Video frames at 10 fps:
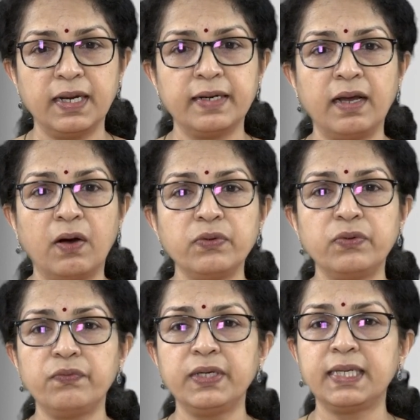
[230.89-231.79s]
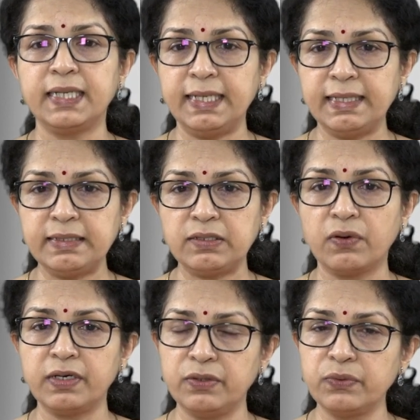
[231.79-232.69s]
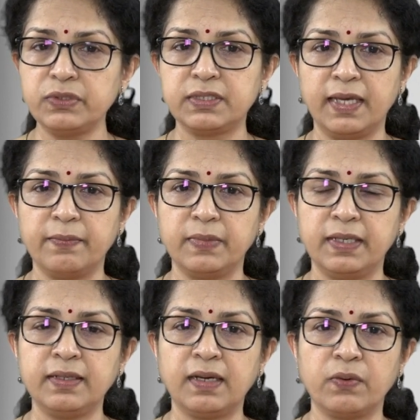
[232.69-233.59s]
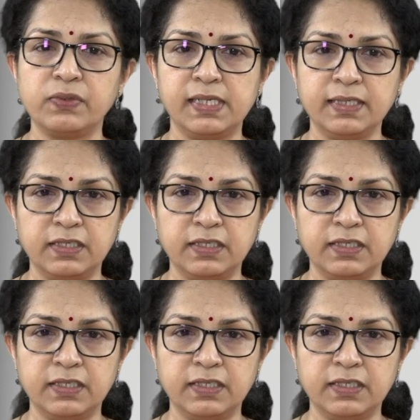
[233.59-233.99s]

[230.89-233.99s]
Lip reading: And how do we create or use them in counseling